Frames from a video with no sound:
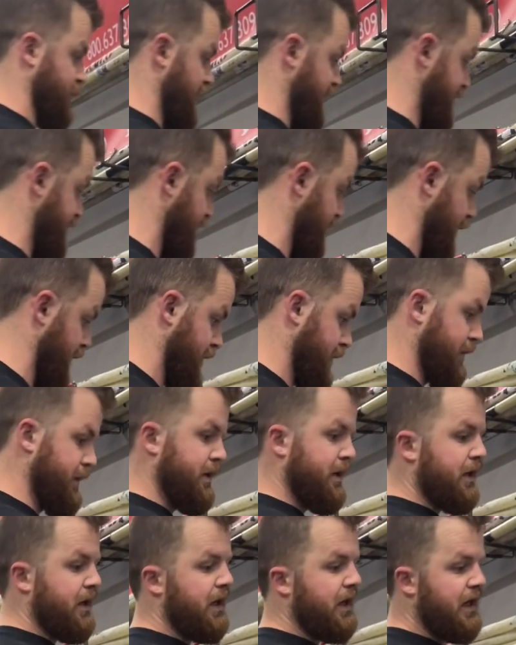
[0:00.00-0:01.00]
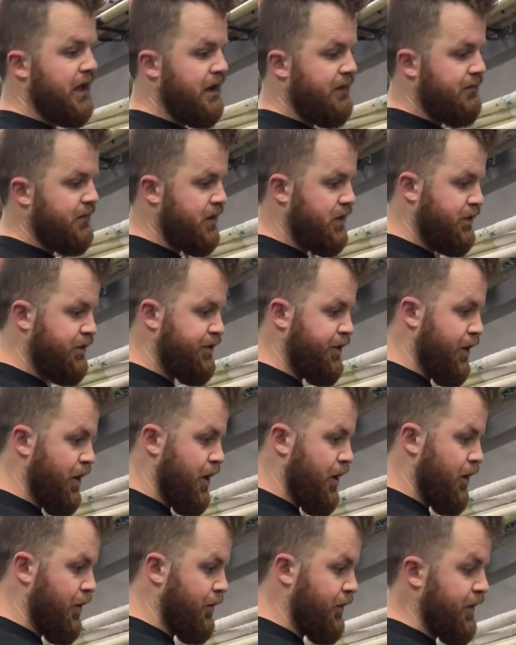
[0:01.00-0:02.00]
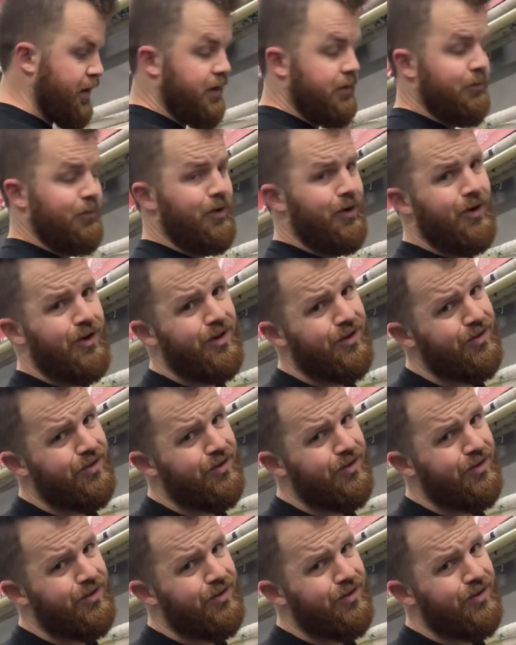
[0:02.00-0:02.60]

with you. Even though, and we're